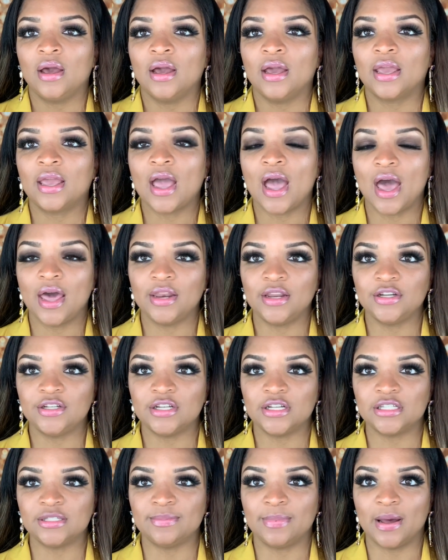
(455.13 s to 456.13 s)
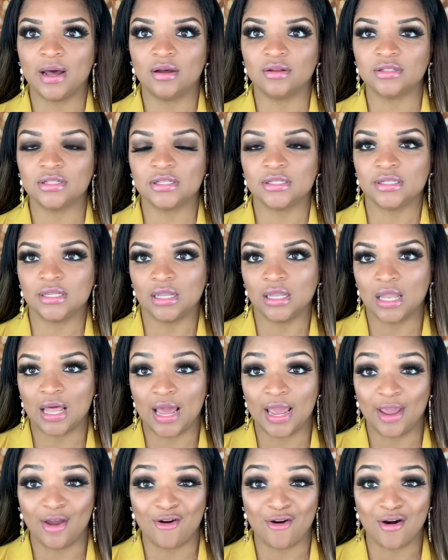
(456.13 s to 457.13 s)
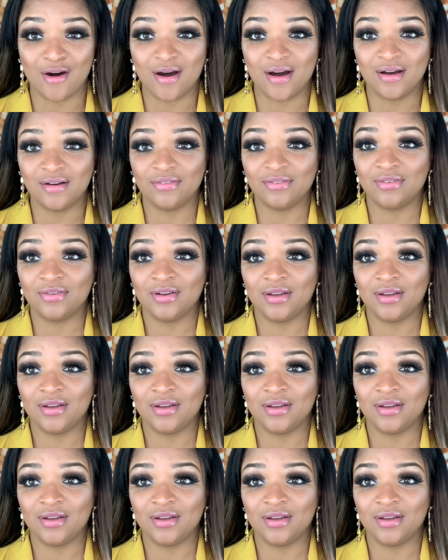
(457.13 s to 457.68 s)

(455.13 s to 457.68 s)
It kind of just bounces the light off,